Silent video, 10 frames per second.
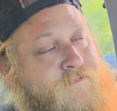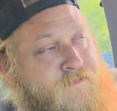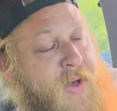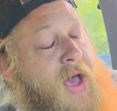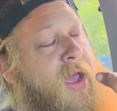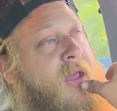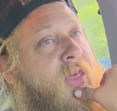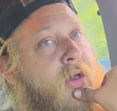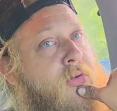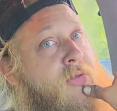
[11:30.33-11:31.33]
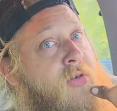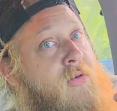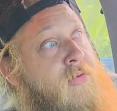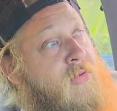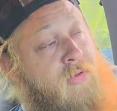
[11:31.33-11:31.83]
buying those,
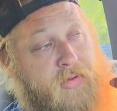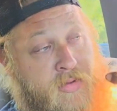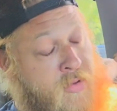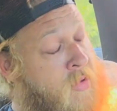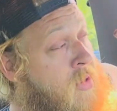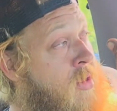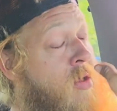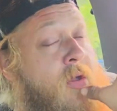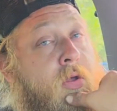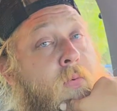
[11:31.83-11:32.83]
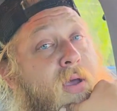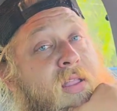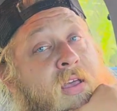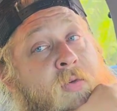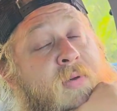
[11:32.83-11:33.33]
because right
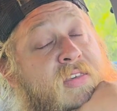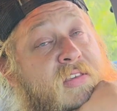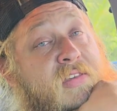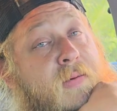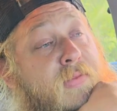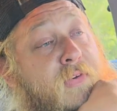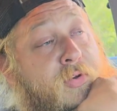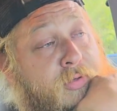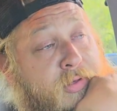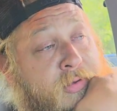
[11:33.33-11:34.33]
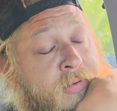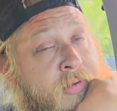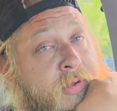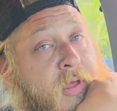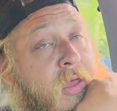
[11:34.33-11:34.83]
now the business comes first.
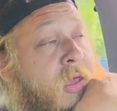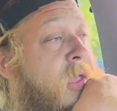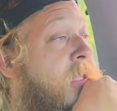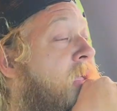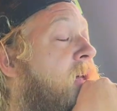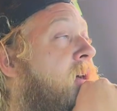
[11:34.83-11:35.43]
And